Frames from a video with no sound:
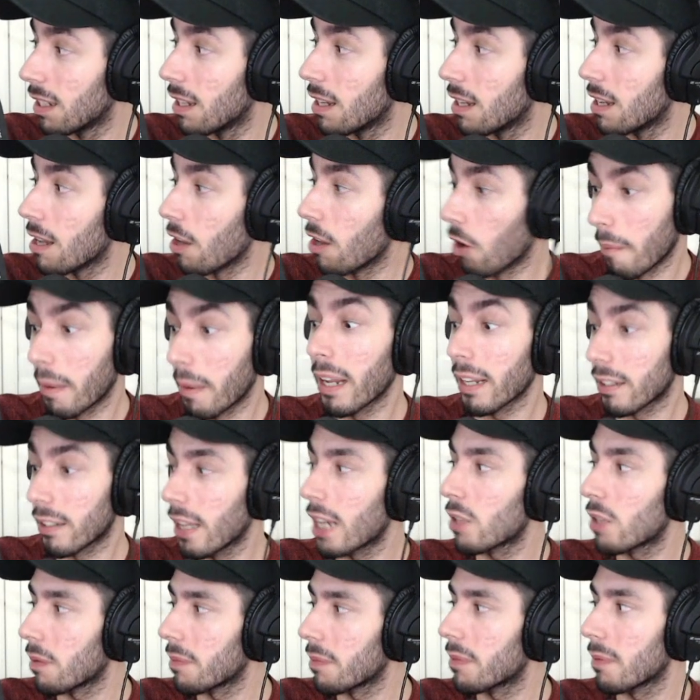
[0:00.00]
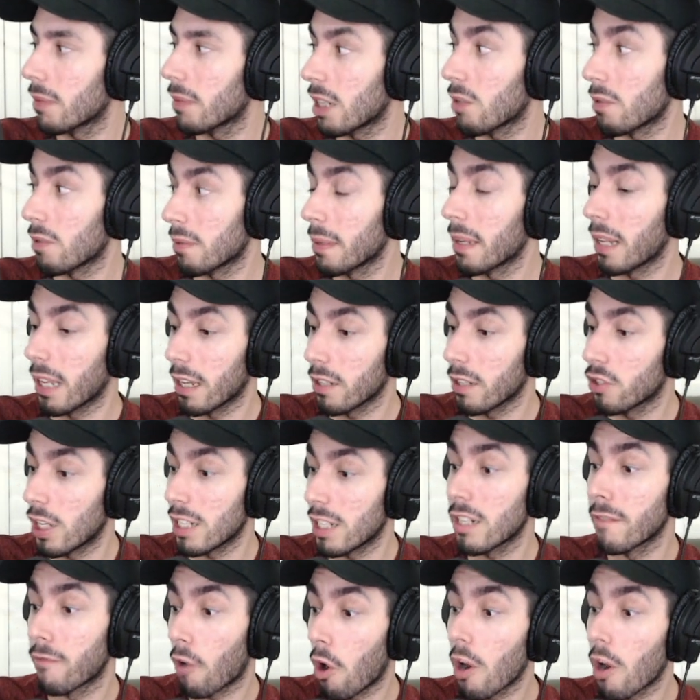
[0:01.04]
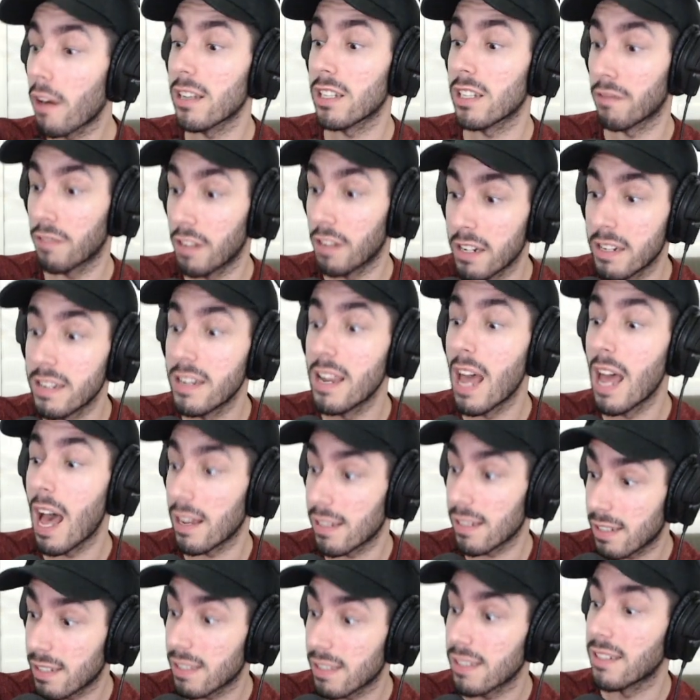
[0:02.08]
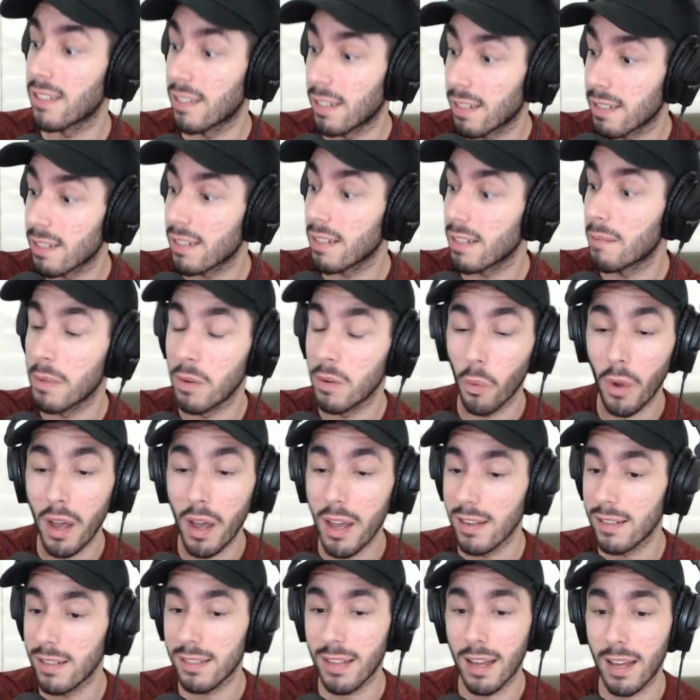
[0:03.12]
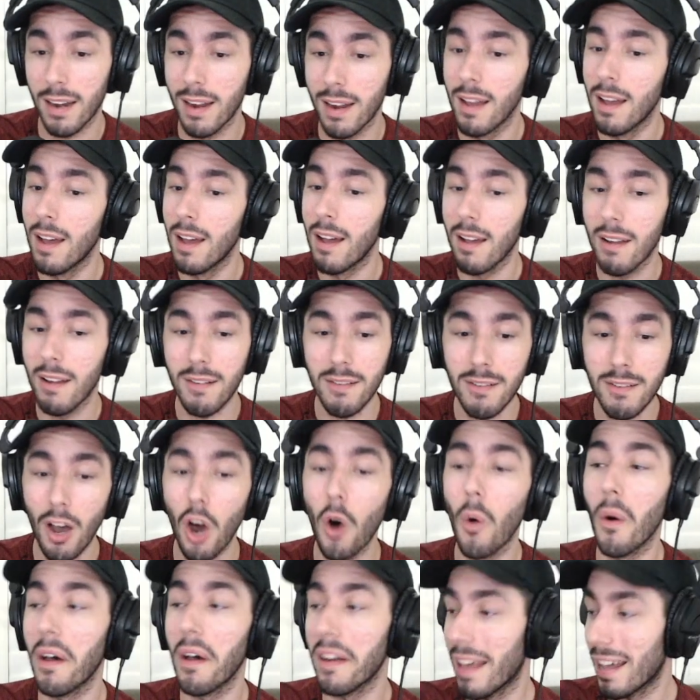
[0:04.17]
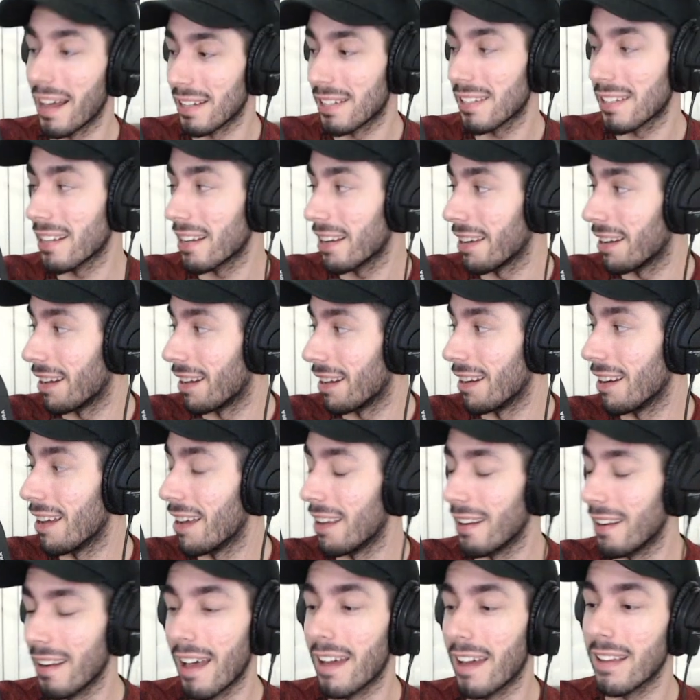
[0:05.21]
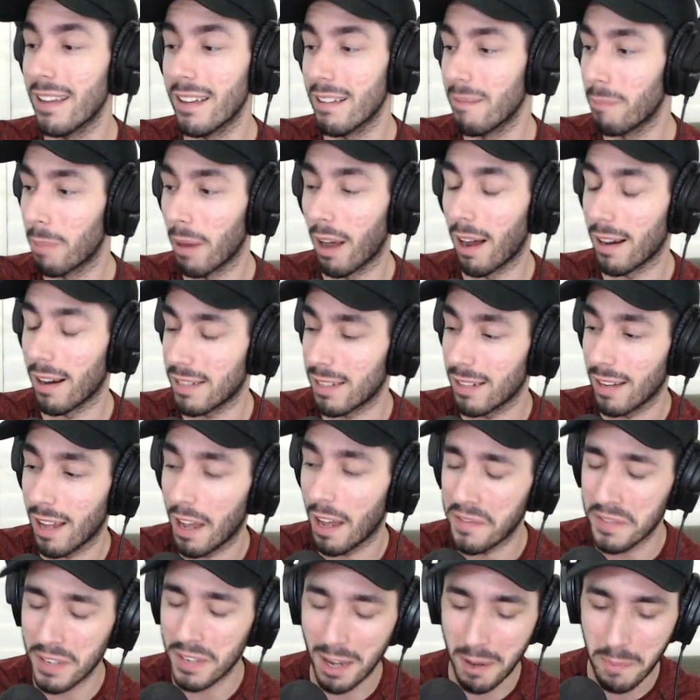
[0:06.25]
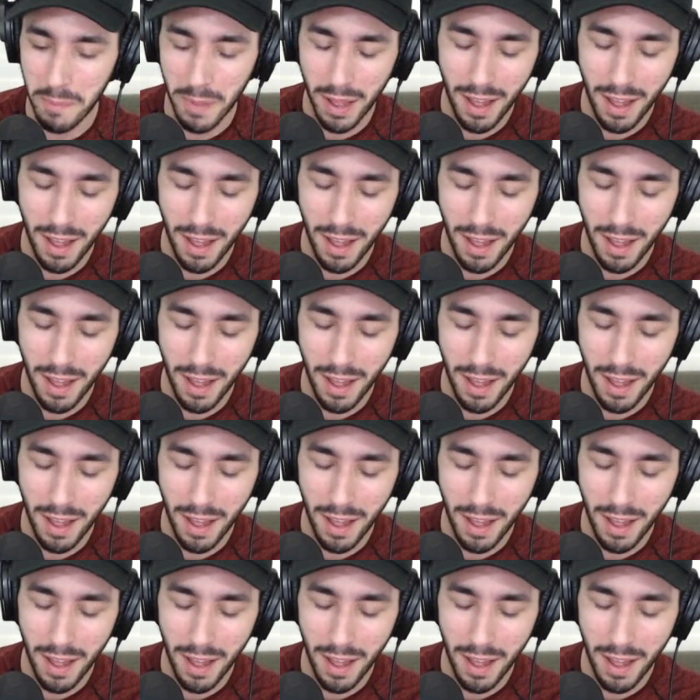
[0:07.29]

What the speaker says: You know what I mean? Like that's what I'm saying. Like Jesse Vargas finessed the system in ways that no one has seen in any boxing lifetime.